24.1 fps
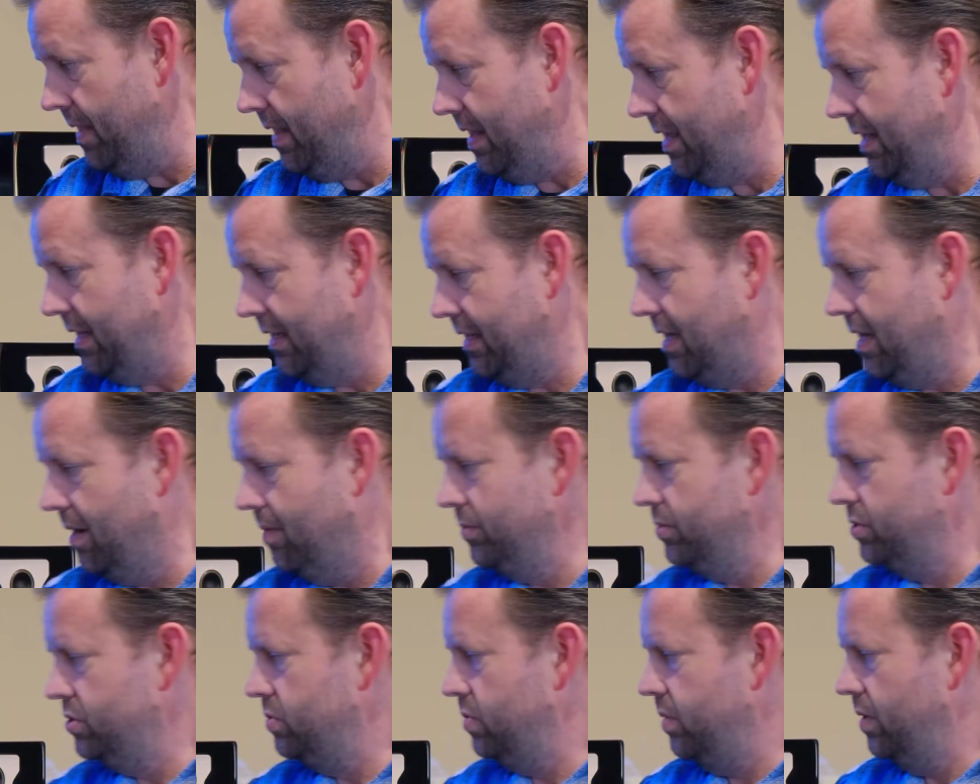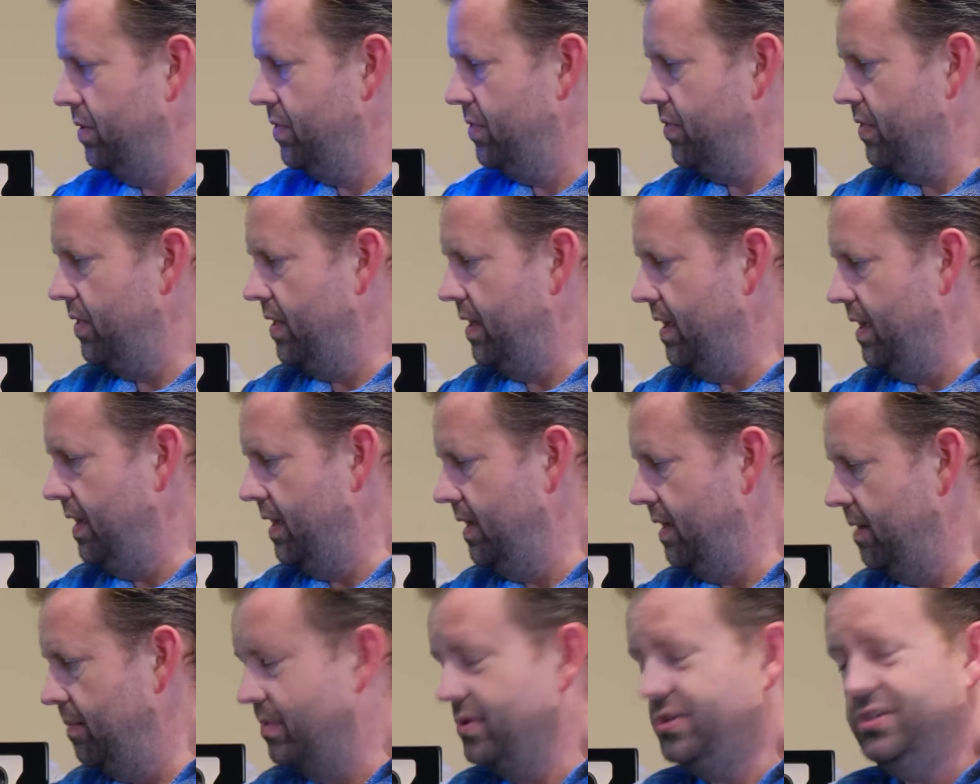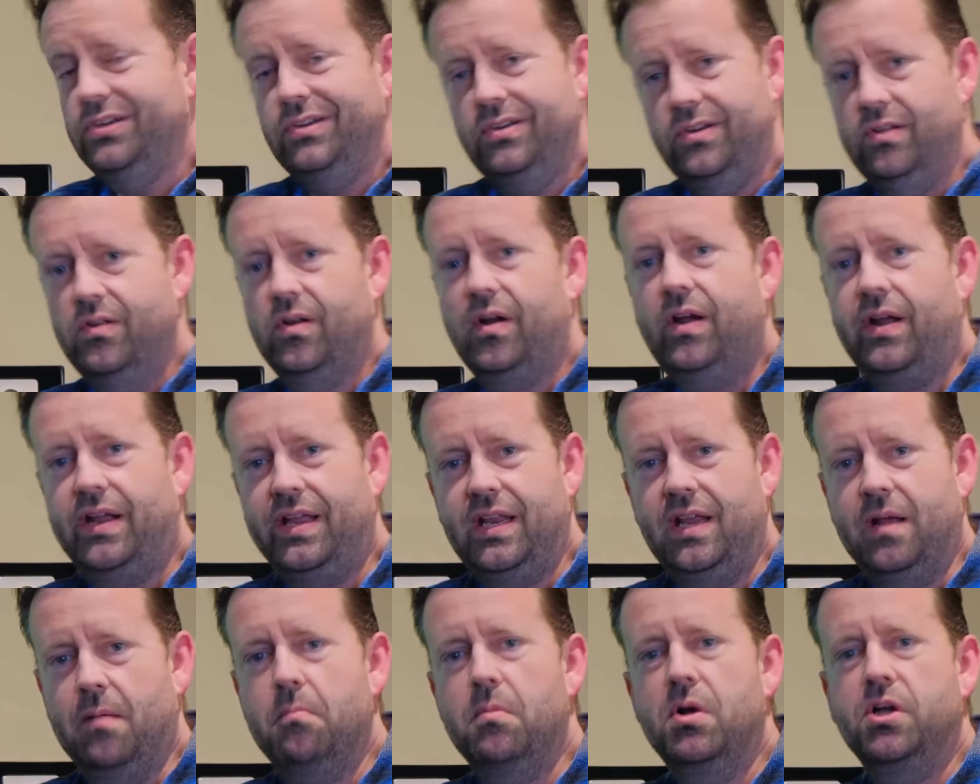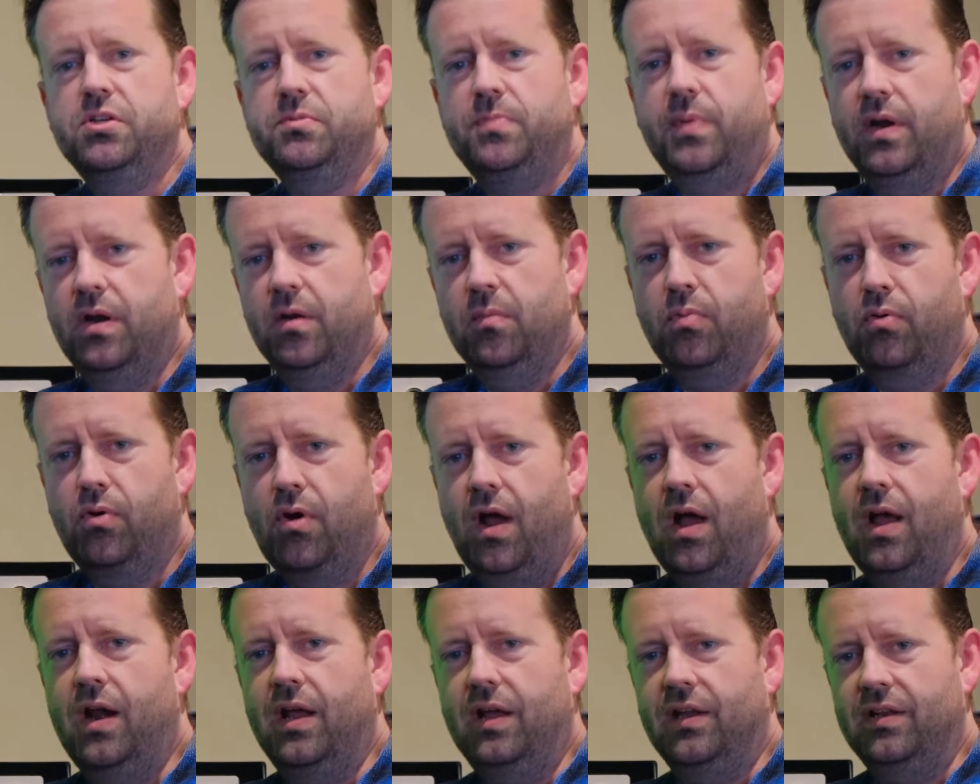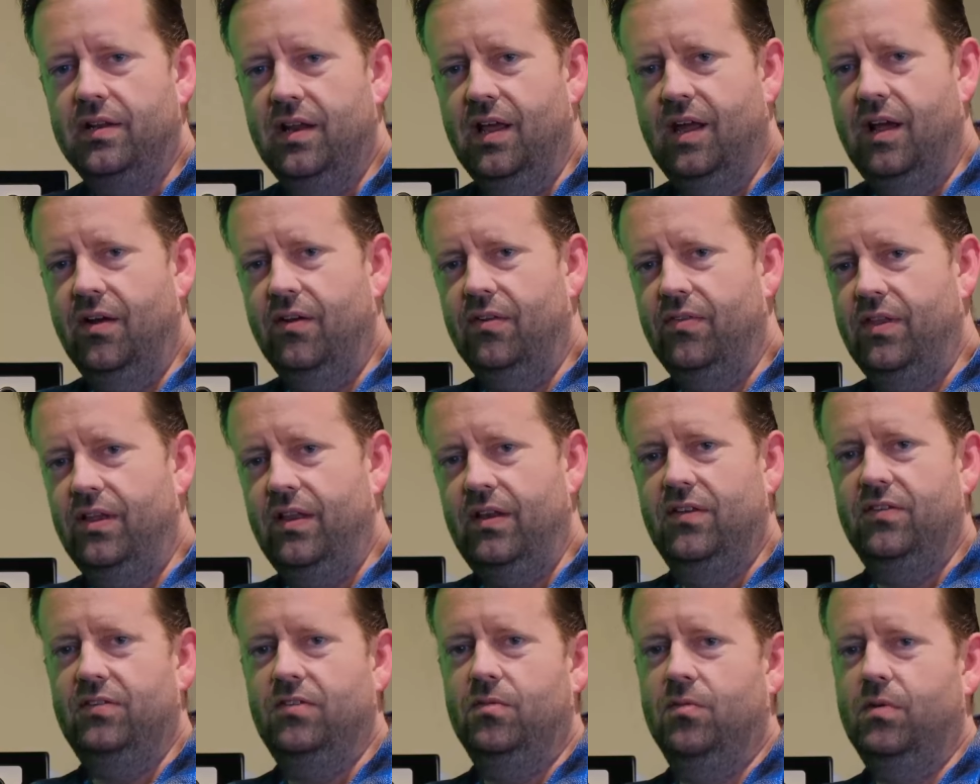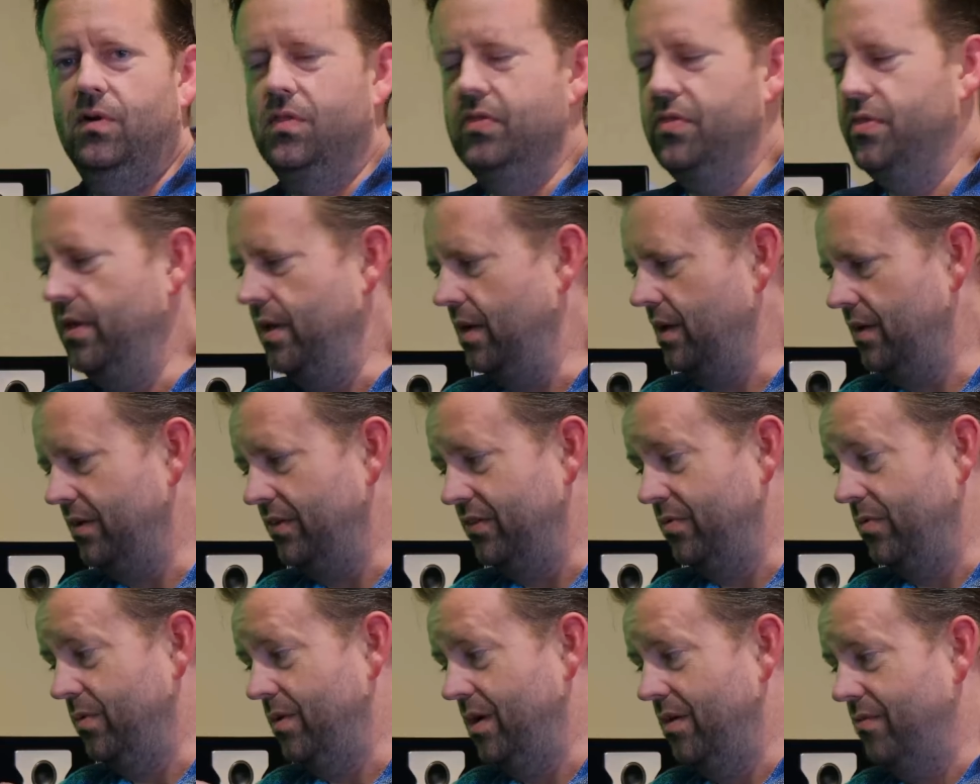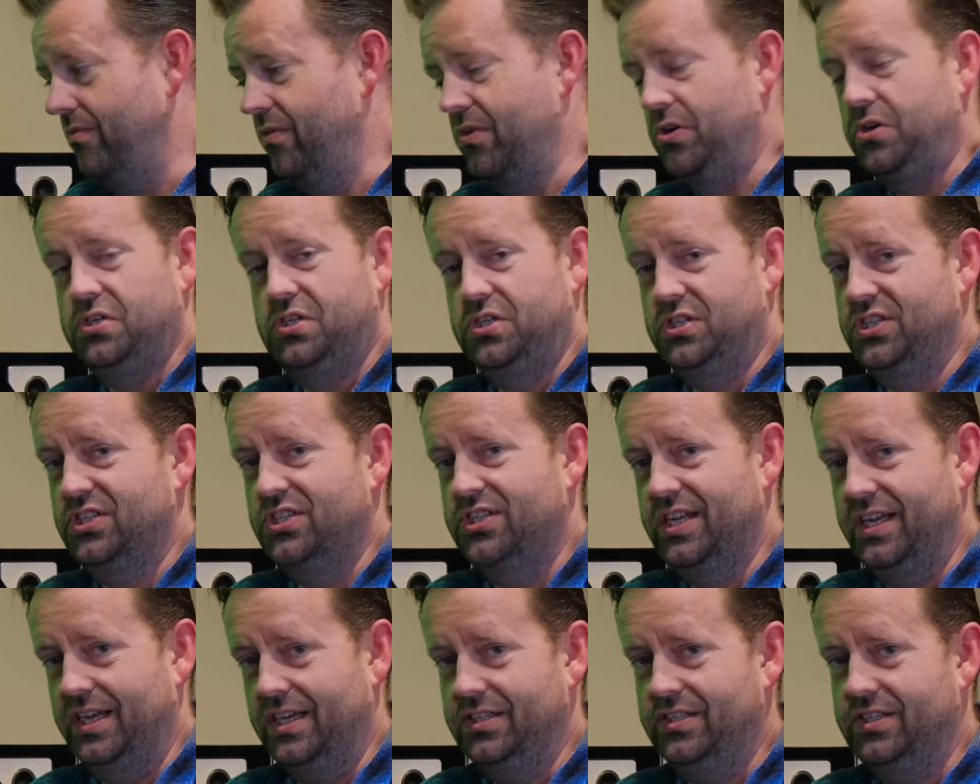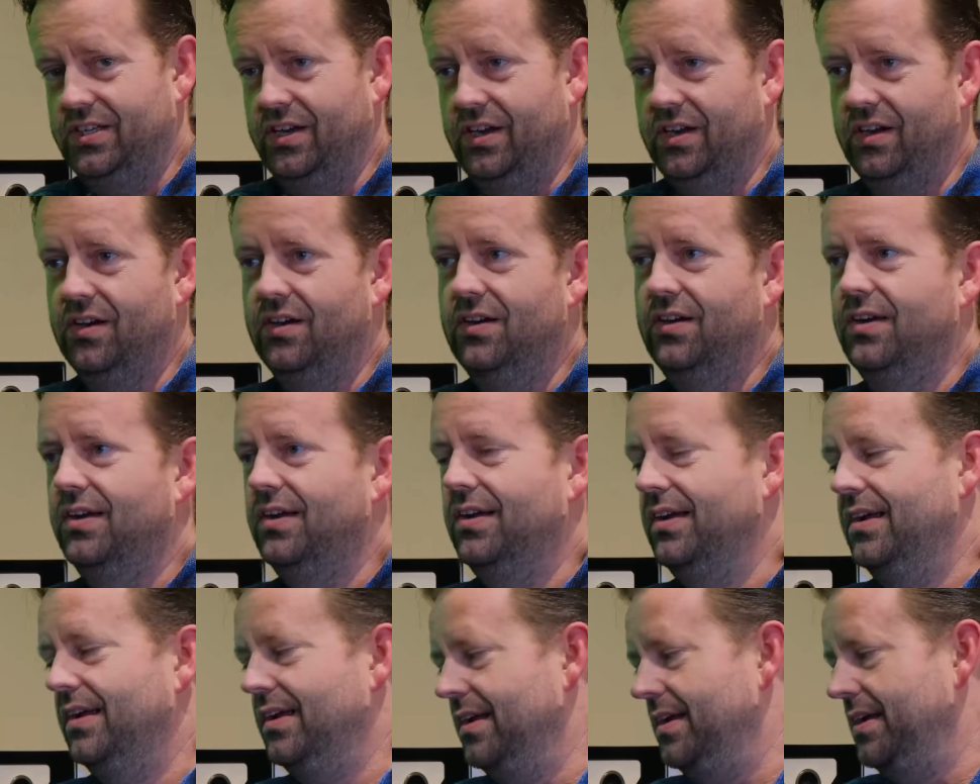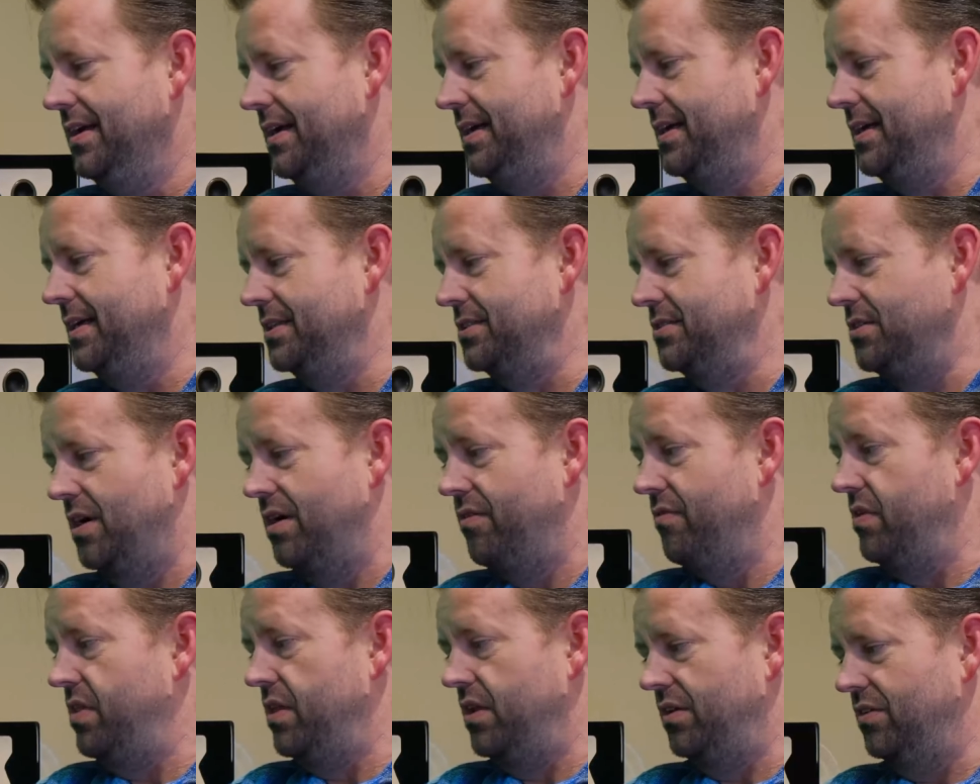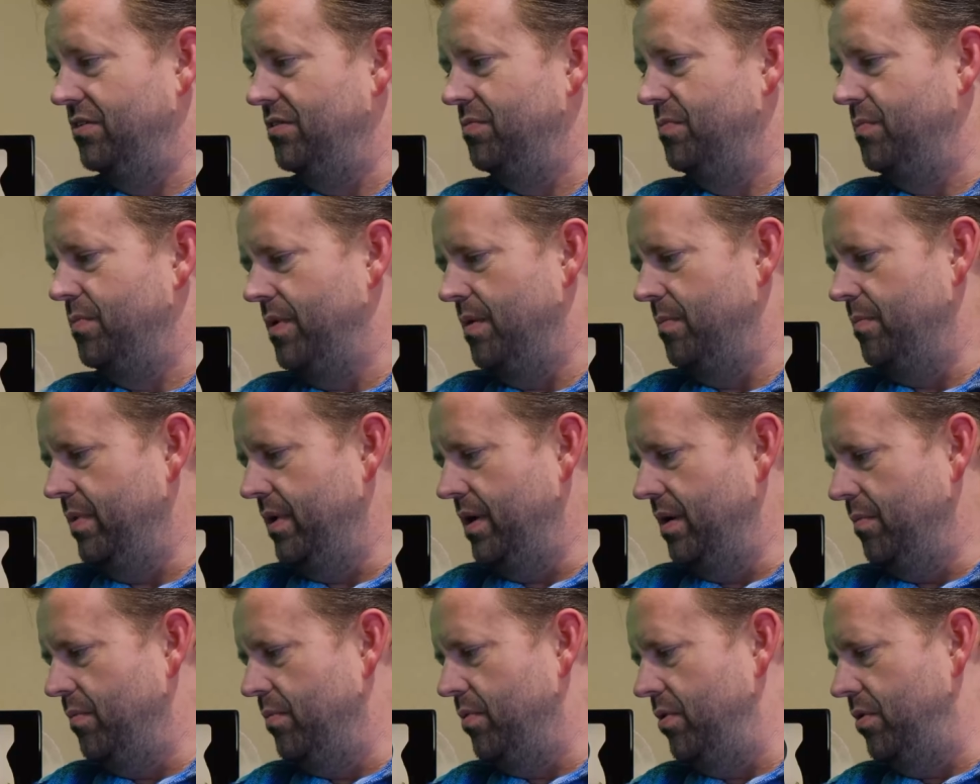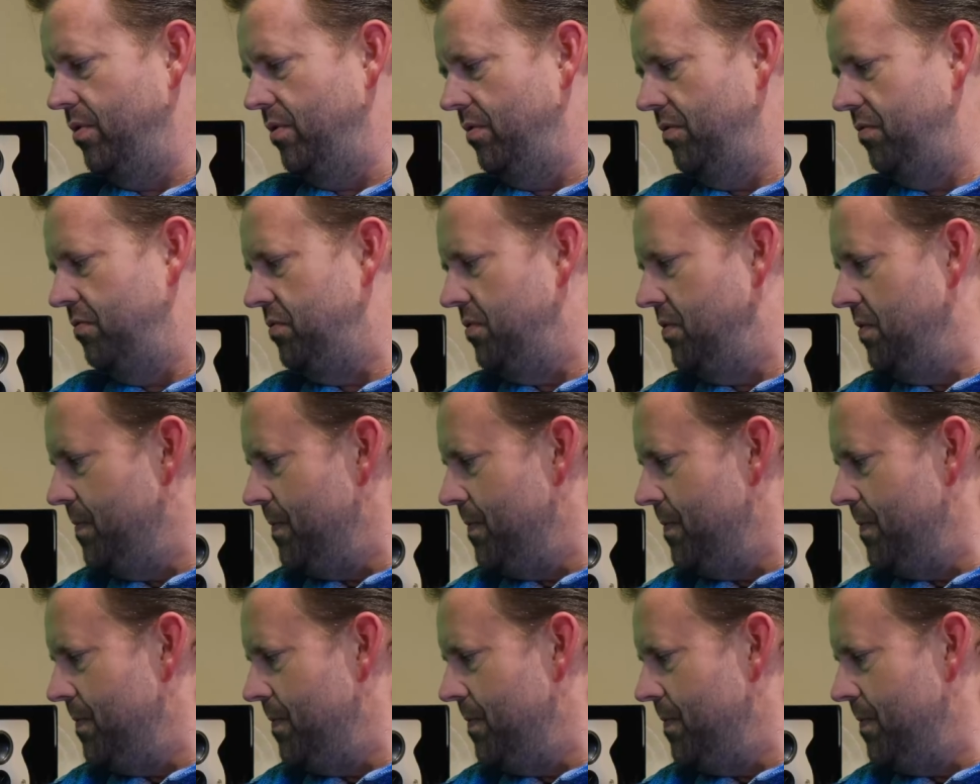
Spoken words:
It comes with but you are getting a much better product now. That is the one thing, because we're on version 6 here. So everything's been improved.